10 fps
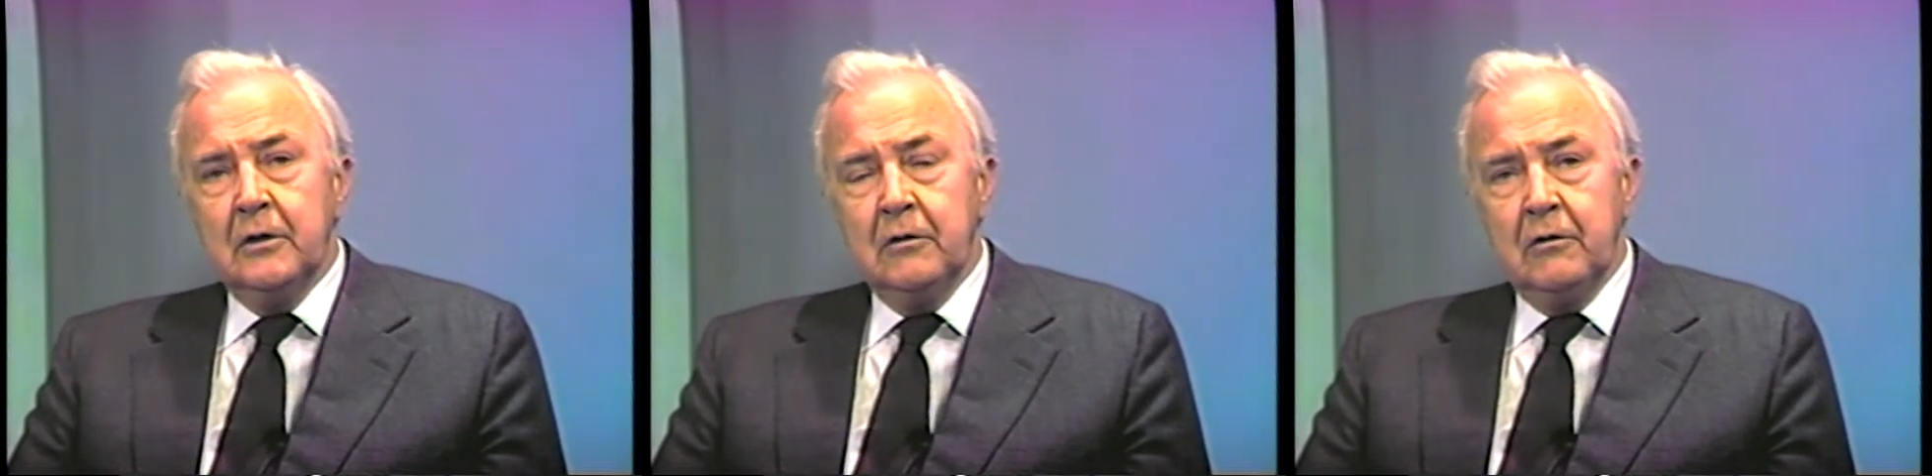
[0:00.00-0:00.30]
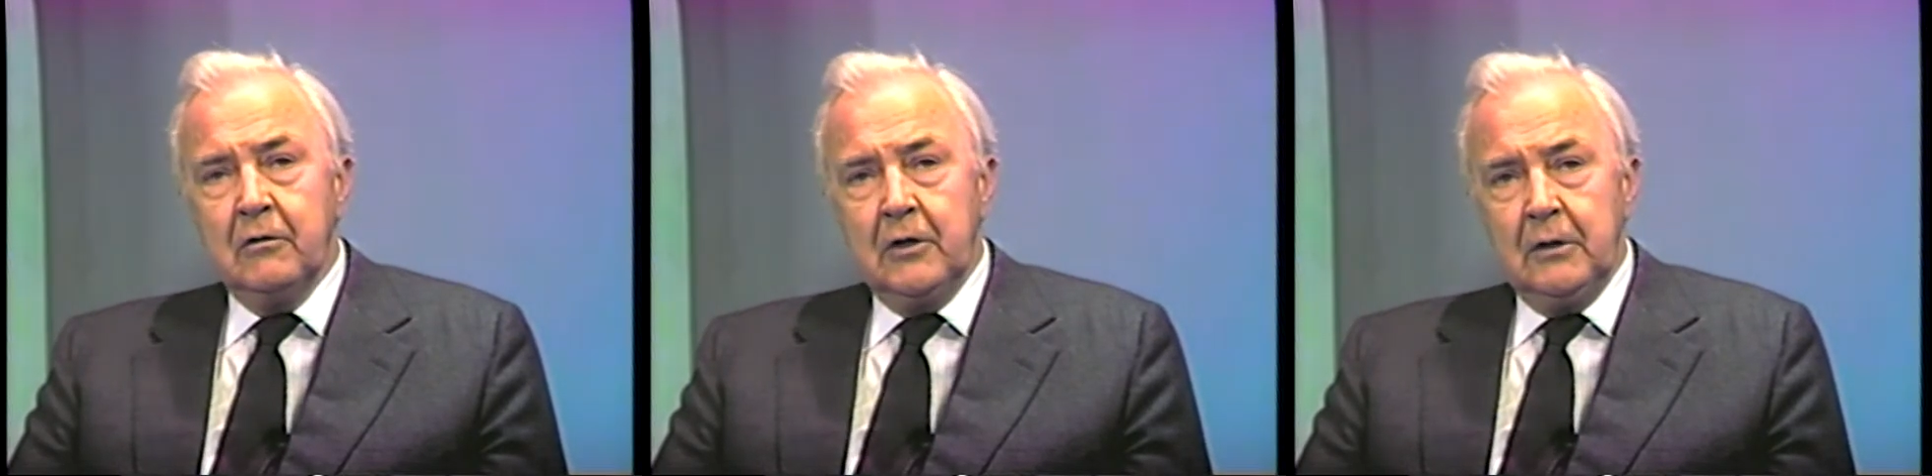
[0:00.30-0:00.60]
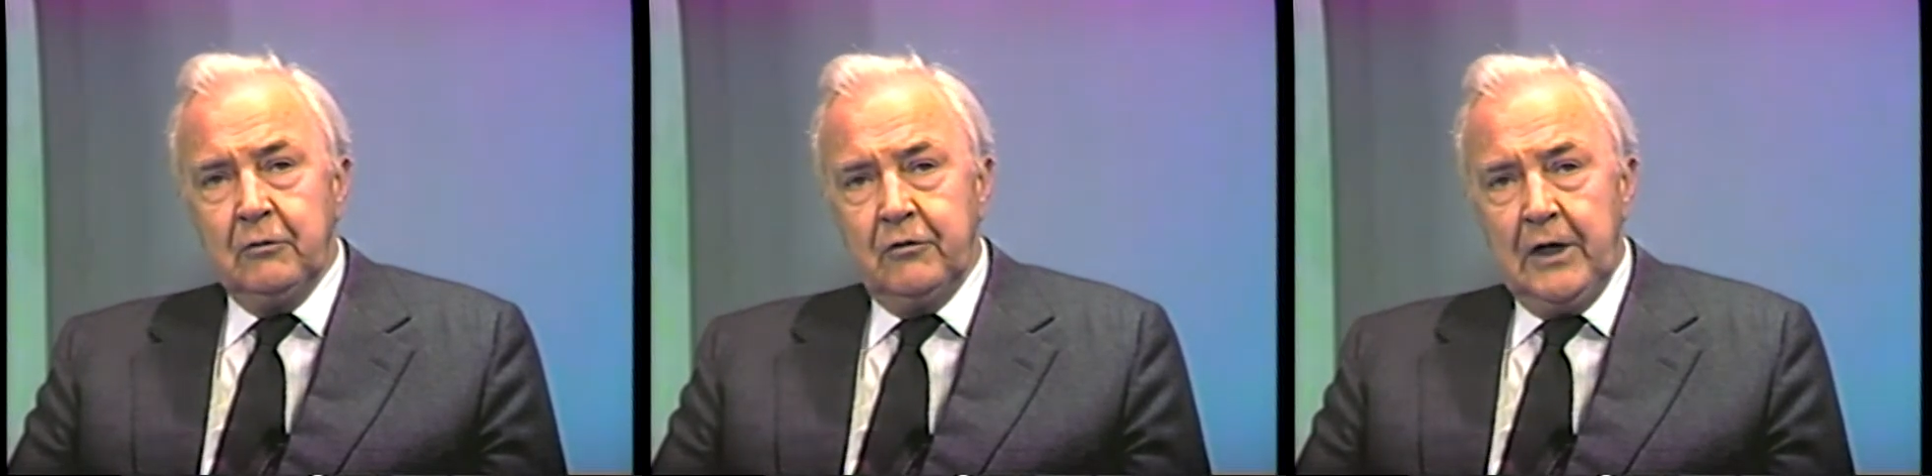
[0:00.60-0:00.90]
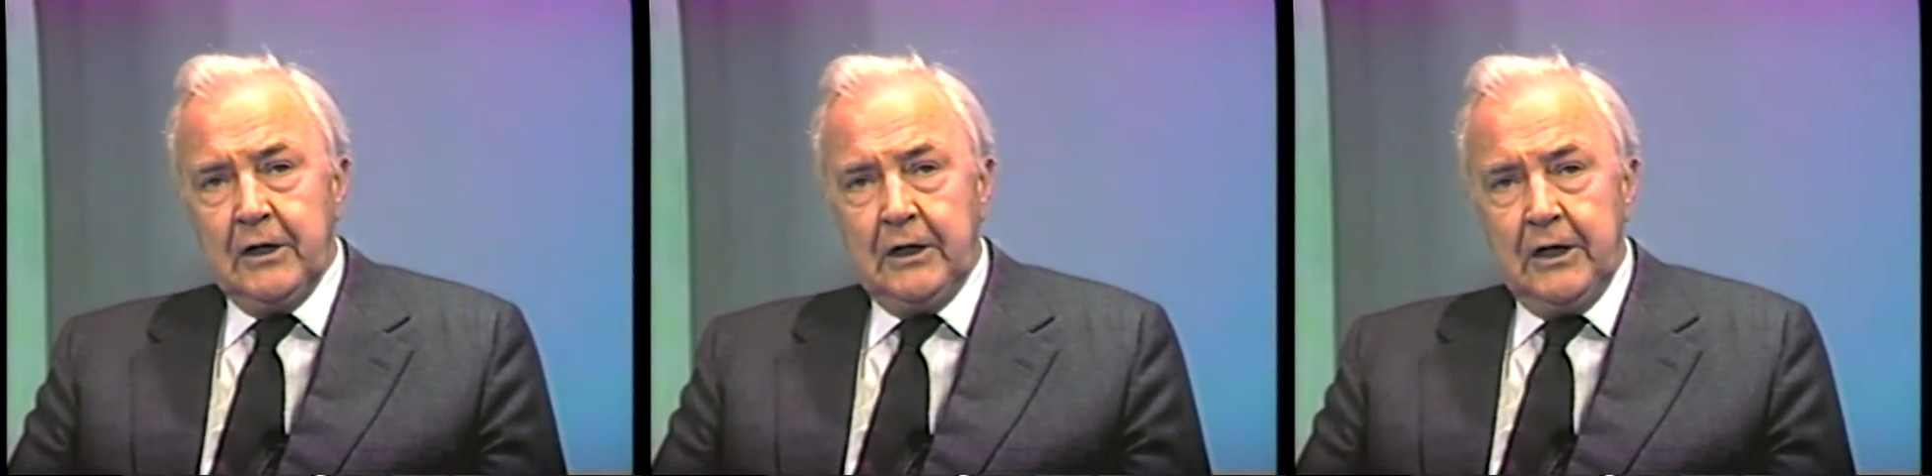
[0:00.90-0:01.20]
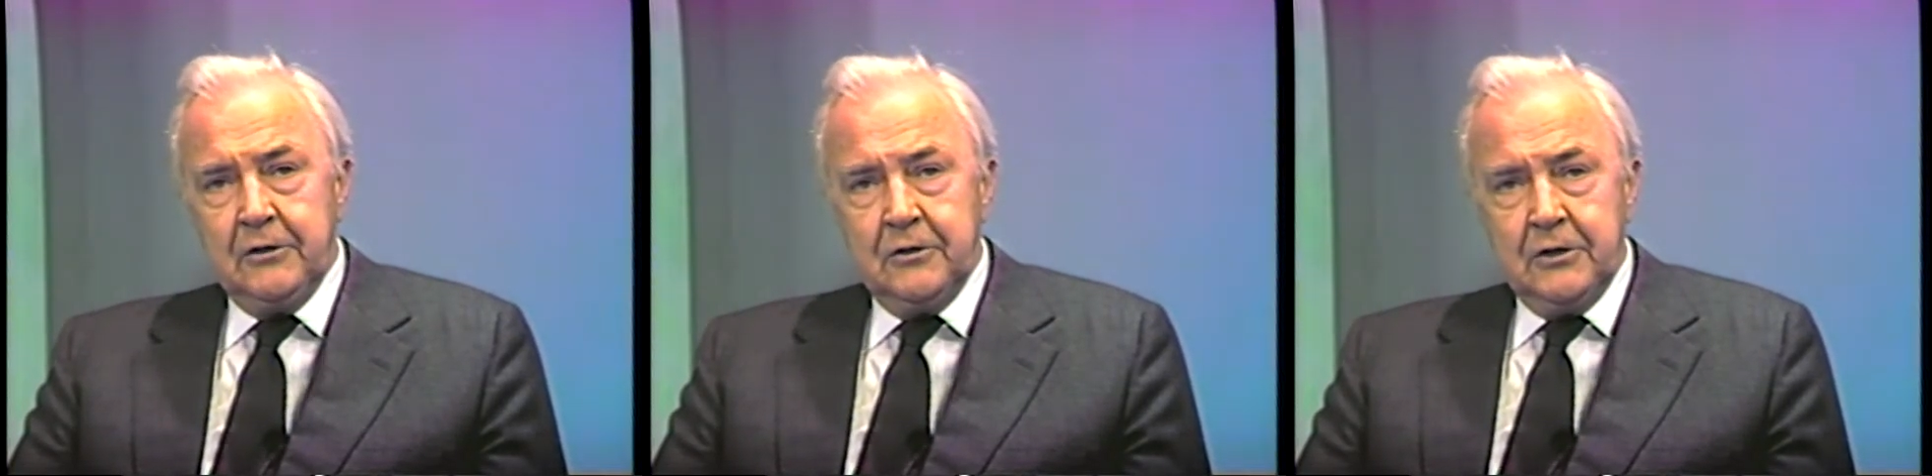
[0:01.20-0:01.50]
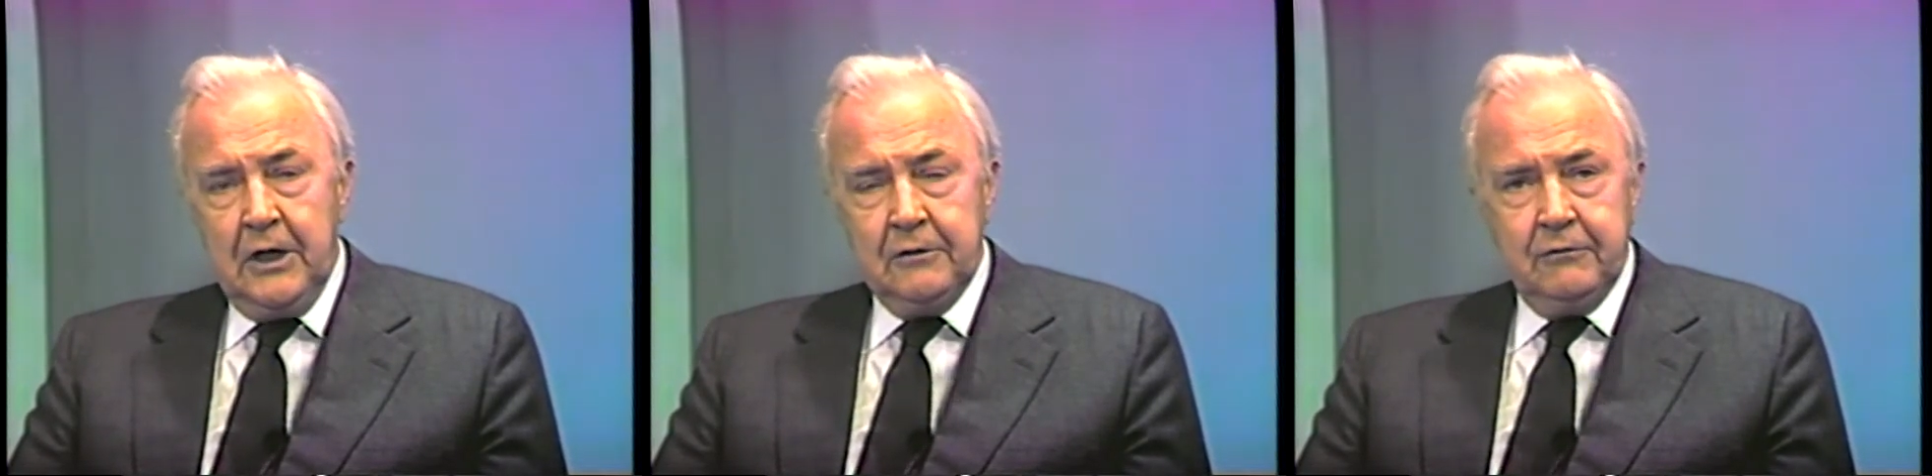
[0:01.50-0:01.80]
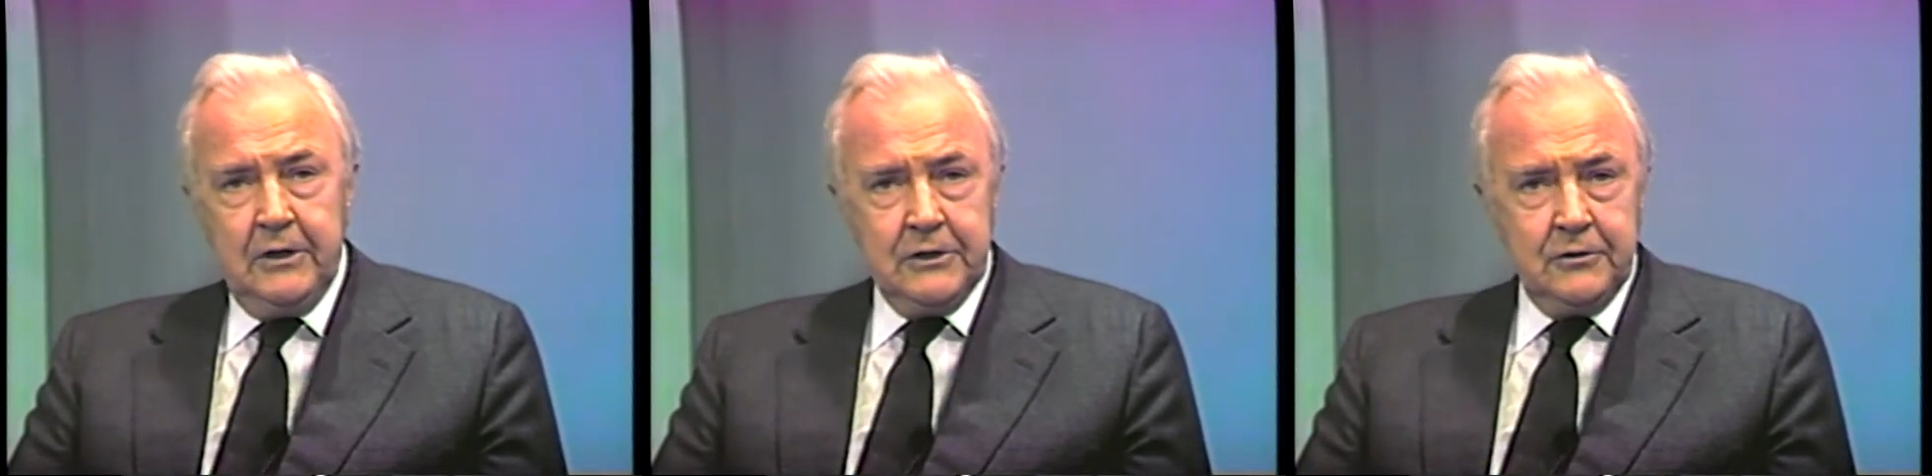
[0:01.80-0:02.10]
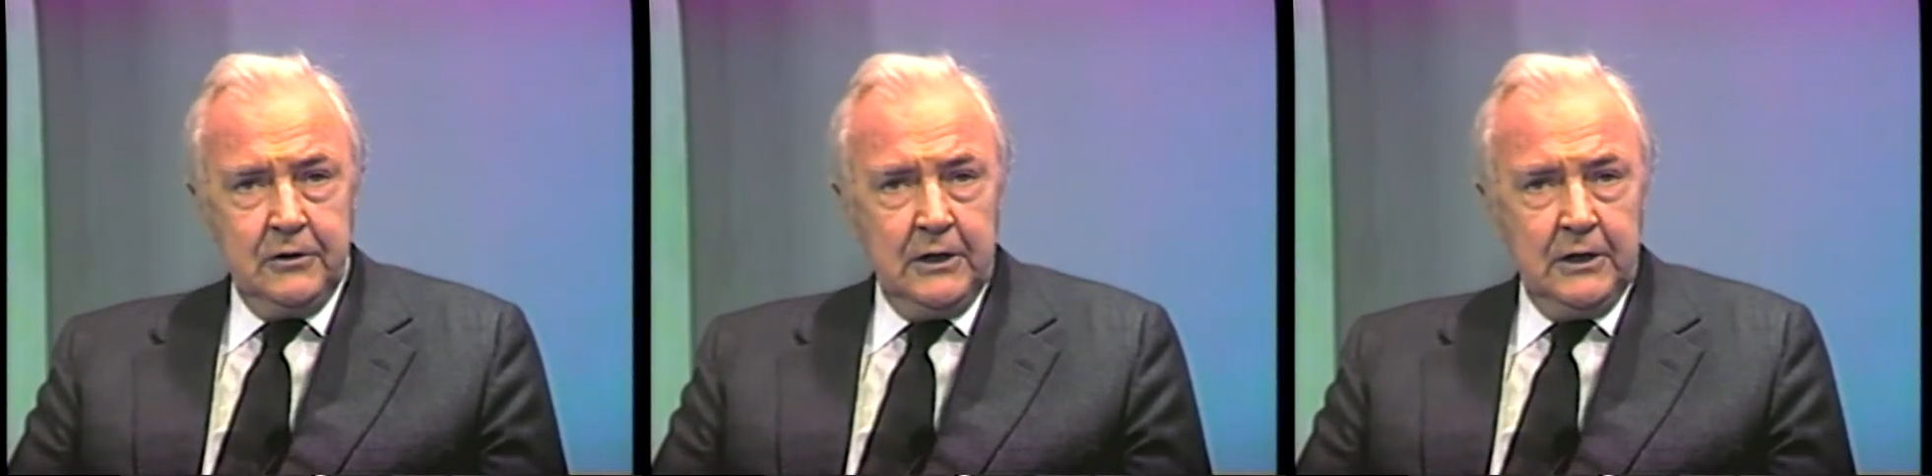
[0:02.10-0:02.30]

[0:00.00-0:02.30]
authority was delegated to John Foster